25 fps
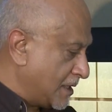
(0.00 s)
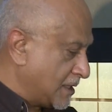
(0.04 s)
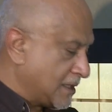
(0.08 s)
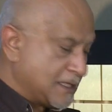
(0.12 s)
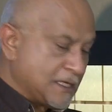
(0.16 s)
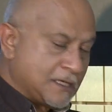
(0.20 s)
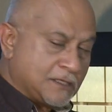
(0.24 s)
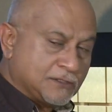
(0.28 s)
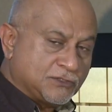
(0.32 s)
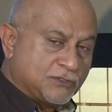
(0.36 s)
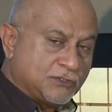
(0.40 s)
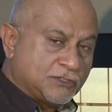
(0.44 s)
It
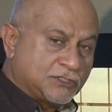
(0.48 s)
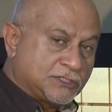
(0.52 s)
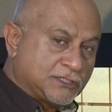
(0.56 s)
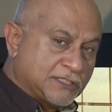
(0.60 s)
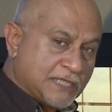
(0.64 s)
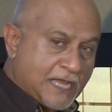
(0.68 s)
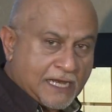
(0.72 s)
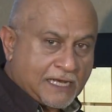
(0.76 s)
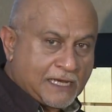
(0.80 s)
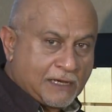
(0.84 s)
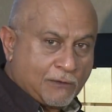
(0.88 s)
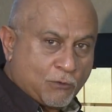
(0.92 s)
tells you
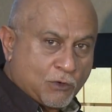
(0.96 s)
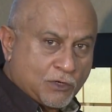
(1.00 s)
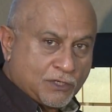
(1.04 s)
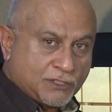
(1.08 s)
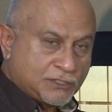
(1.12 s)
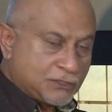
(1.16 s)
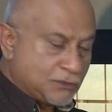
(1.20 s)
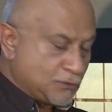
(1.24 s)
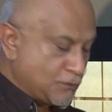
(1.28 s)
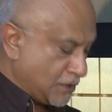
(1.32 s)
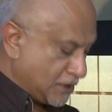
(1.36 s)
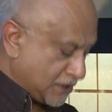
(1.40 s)
exactly what
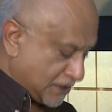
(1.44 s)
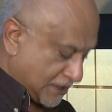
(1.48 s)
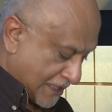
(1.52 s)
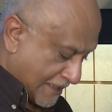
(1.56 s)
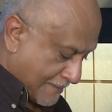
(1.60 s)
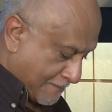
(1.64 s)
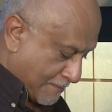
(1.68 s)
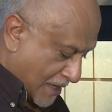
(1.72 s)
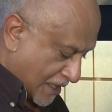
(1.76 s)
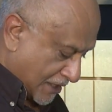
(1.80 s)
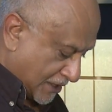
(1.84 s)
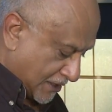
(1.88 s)
it's doing
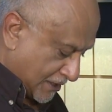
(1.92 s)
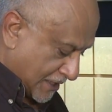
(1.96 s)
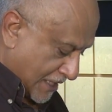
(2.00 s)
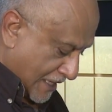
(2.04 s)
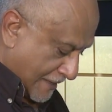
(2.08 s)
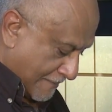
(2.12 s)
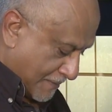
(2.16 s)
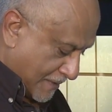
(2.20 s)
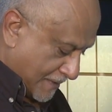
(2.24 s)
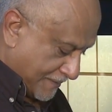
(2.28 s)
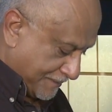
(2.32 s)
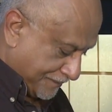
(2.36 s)
step by
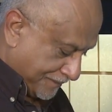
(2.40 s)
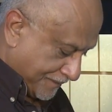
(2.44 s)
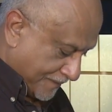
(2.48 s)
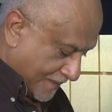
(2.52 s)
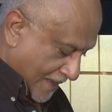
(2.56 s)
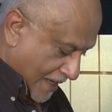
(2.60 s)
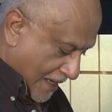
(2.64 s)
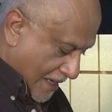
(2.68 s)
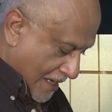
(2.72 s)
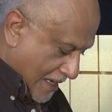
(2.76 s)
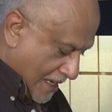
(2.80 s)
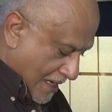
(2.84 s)
step.
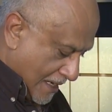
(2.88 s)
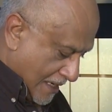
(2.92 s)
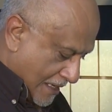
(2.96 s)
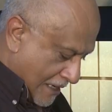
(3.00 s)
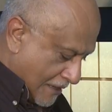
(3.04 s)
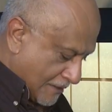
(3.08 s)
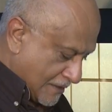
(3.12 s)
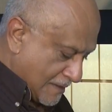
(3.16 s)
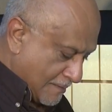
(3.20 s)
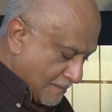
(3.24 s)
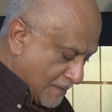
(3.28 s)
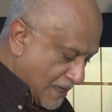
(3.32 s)

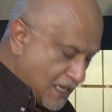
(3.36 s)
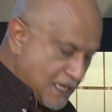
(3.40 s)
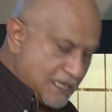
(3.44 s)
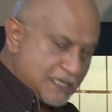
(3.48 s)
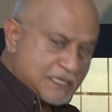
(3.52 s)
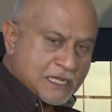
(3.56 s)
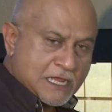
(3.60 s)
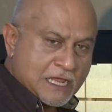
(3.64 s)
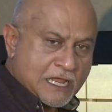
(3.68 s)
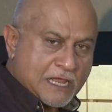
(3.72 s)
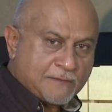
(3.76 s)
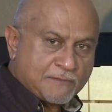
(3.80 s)
And in the
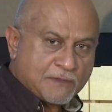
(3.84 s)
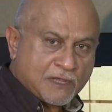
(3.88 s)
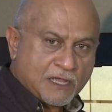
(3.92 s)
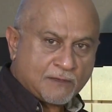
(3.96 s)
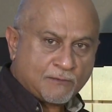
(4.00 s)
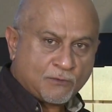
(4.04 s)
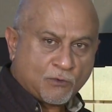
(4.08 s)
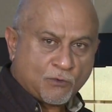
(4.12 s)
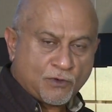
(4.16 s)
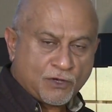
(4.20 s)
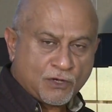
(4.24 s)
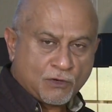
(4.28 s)
meantime,
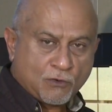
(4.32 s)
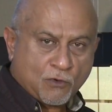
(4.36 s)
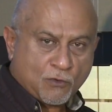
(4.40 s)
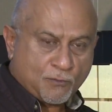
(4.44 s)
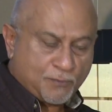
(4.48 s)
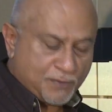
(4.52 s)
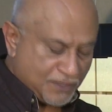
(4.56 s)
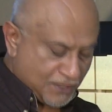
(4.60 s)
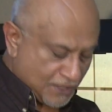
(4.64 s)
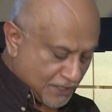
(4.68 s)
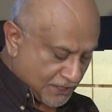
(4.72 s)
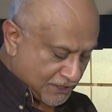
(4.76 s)
I'm going to
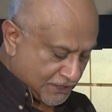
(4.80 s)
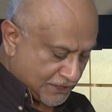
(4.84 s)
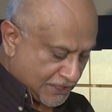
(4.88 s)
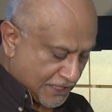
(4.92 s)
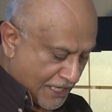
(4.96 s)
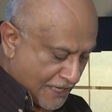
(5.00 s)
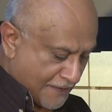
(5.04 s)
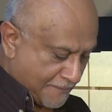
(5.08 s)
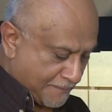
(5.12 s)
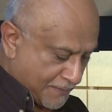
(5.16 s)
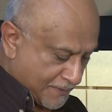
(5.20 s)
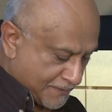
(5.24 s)
open this
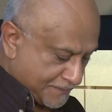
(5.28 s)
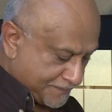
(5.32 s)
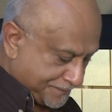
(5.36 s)
stamp,